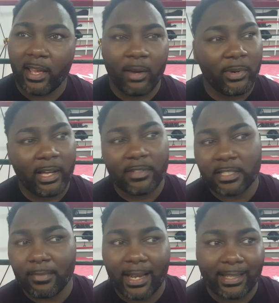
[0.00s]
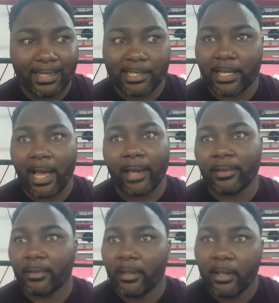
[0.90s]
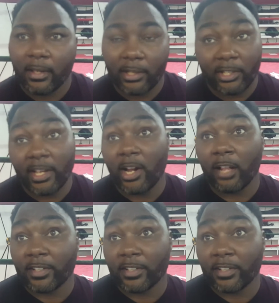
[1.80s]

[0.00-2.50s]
whenever somebody gets shot, then all